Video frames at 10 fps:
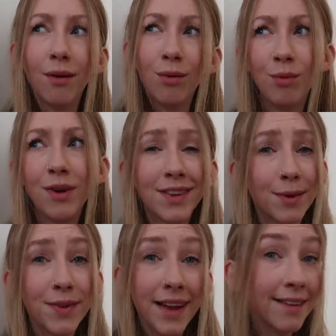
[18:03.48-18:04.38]
almost
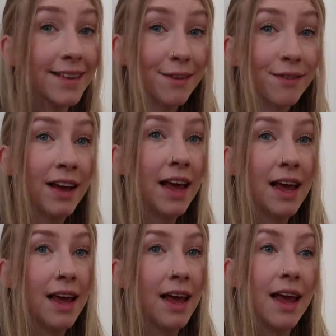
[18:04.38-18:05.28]
obsessive
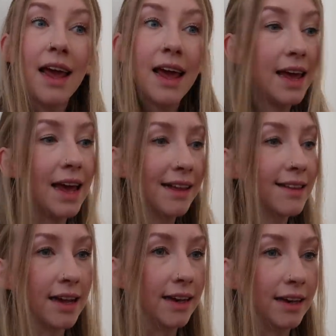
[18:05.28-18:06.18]
he
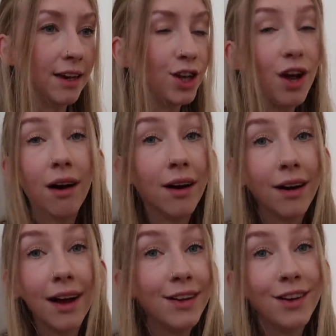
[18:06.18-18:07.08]
is in
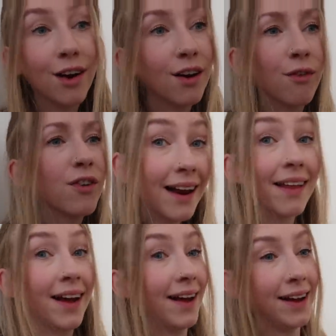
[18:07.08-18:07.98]
young and young love and
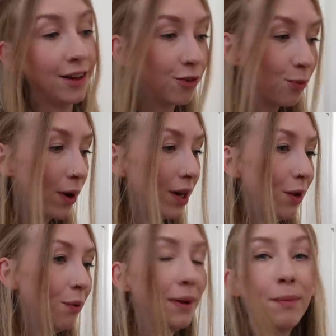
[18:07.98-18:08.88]
at that age when
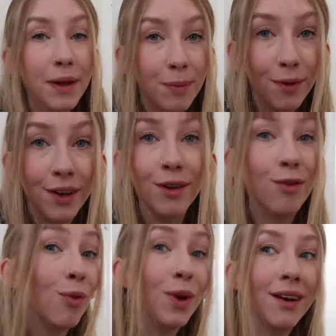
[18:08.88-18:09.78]
you meet people and you
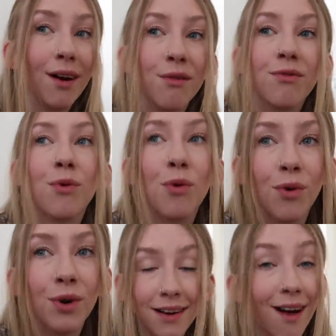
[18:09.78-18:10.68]
fall in love
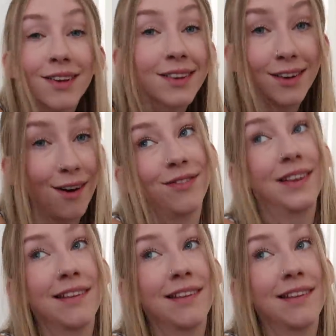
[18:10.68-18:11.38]
or lust after